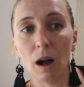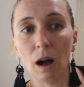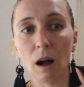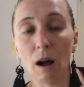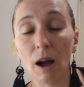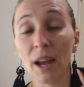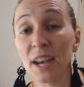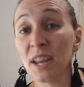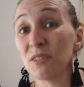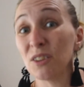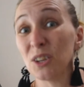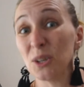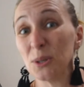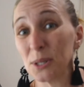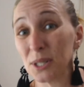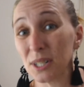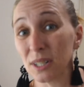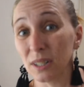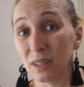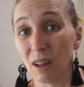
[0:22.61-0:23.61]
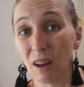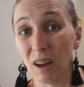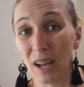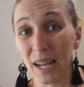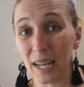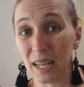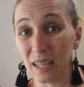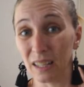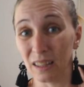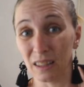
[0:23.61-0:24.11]
I never used to
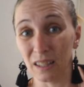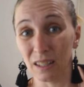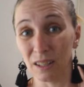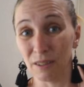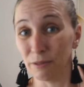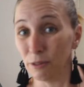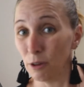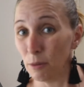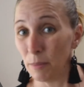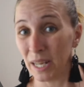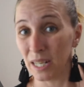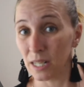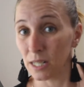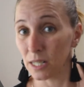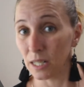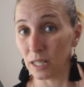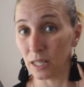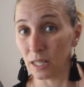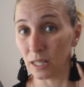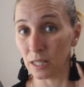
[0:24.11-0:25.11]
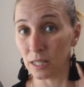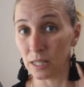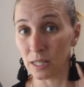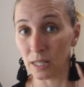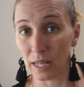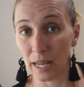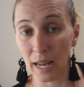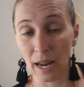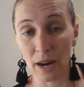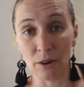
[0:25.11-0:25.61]
like the fermented
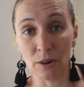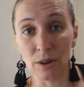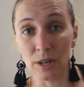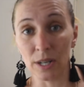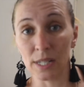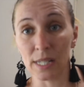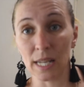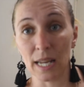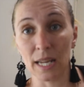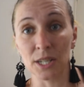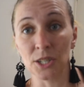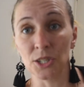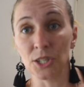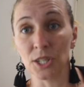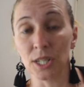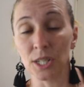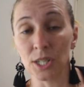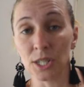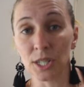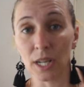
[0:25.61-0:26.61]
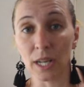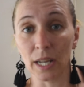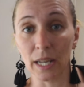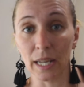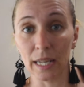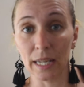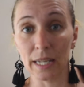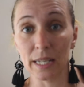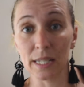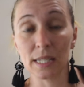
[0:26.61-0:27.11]
carrot and ginger.
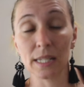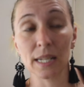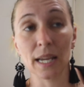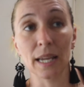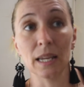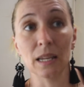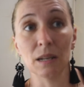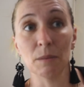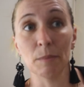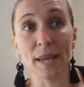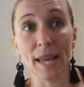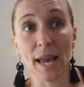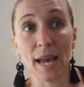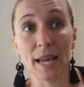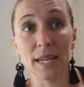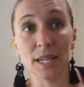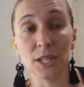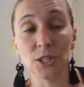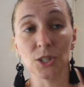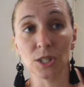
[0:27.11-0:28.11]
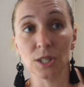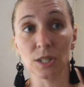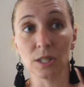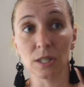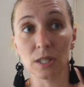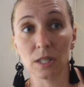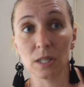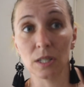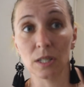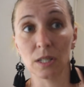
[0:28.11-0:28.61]
It has taken me
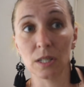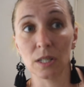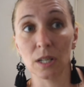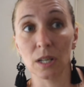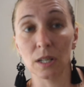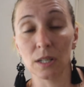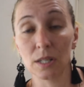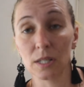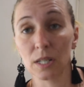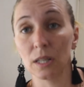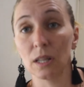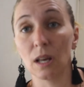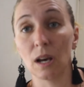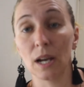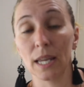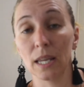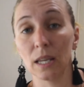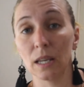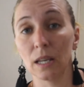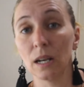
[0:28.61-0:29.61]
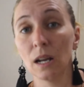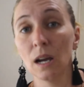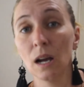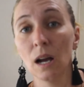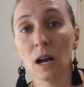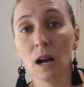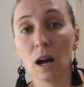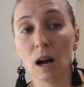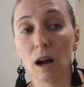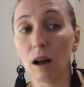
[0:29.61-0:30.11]
ages to like it.
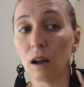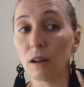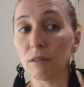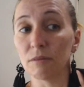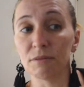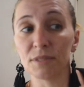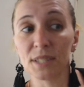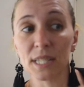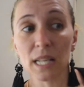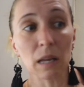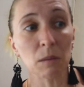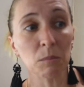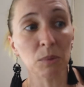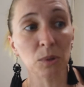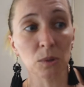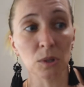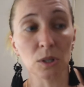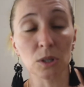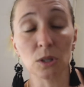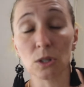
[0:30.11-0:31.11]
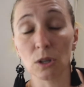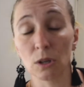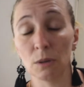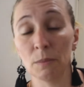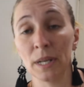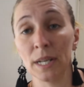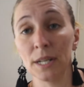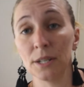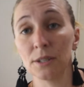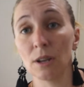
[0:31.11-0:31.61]
I've sampled it so
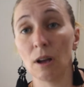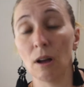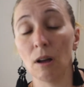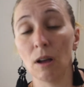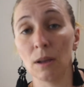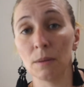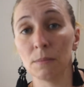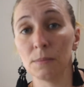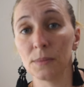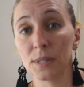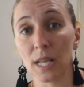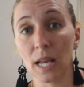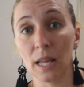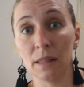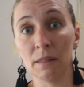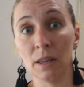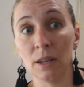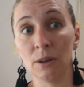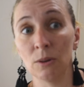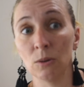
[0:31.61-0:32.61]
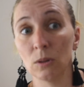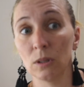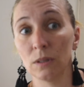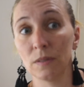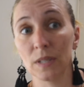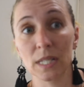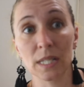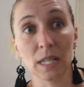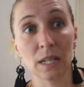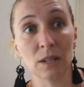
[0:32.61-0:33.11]
many times, and then all of a
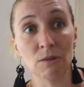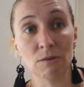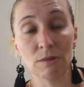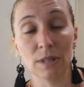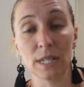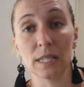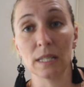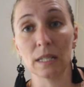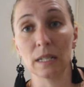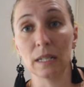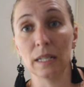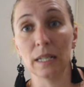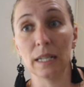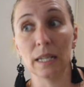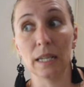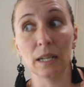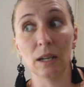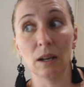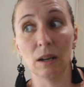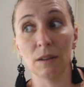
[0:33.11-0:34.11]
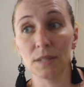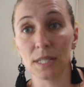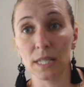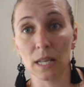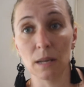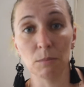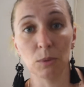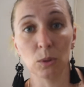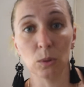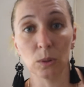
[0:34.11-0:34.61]
sudden recently I've
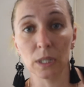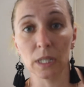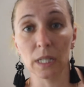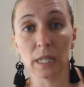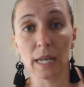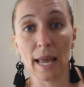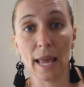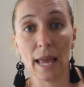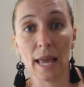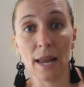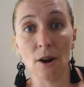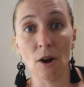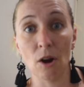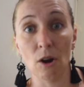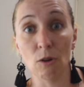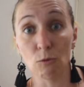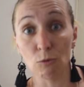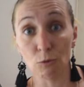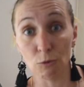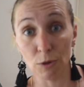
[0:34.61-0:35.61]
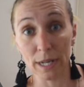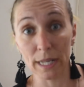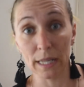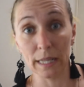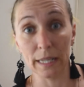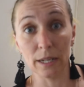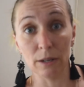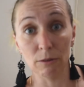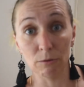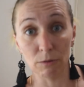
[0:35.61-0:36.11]
sampled it and I
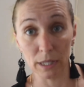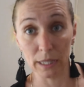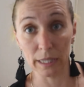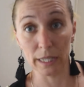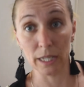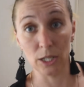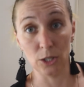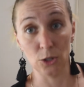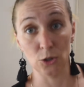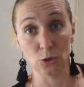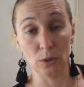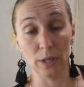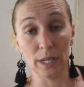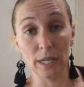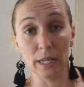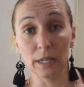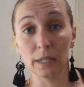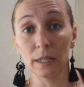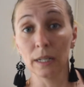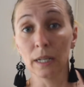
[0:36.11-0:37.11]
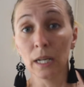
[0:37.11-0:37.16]
really enjoy it.